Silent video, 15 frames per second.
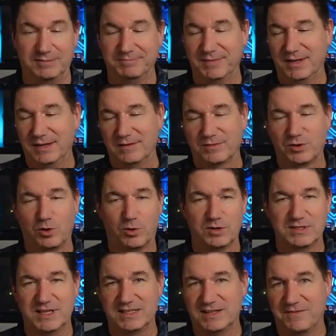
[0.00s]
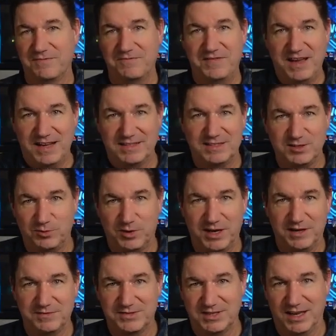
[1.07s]
Of course, that's a fancy
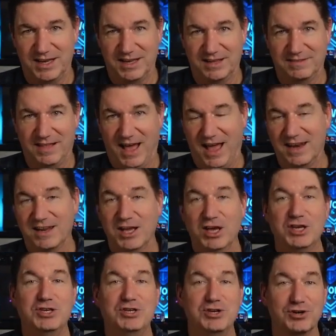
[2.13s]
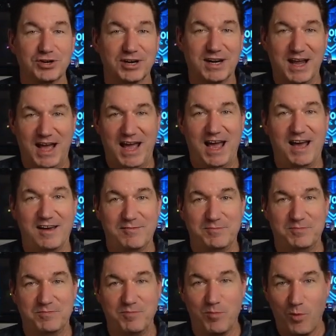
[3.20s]
way of saying that you're going to have
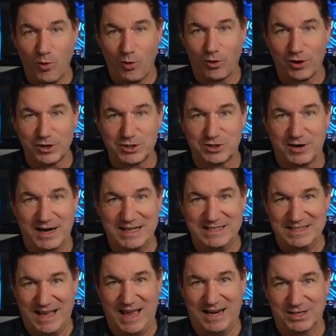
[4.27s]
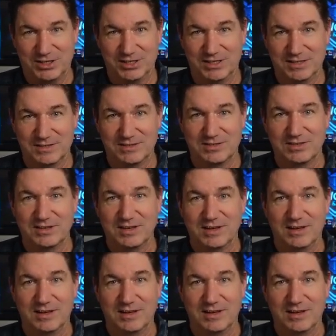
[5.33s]
more transactions